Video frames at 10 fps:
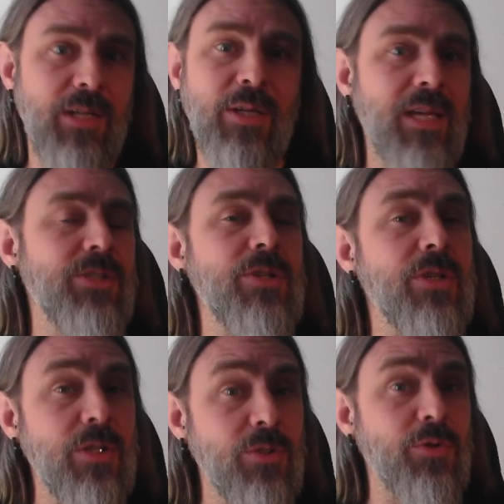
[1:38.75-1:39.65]
And you can't
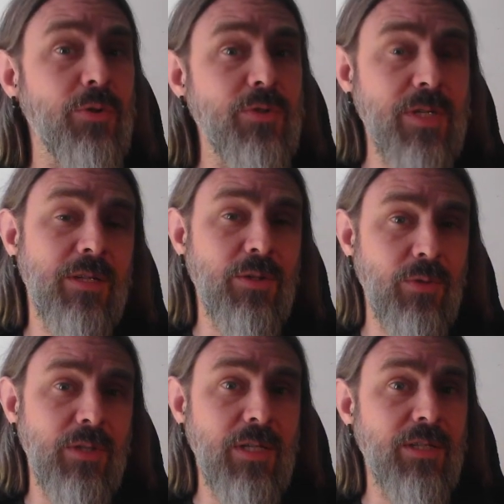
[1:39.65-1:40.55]
just Control-Z in
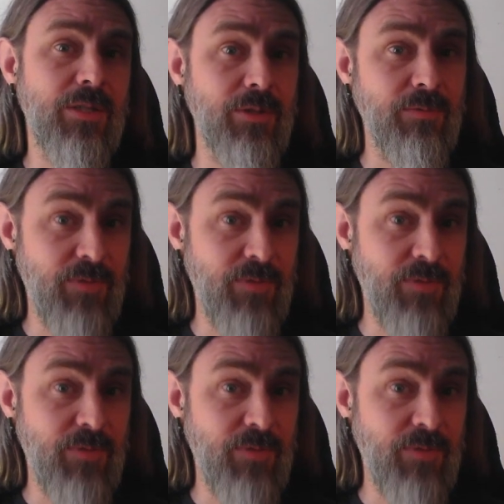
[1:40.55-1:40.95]
Unity to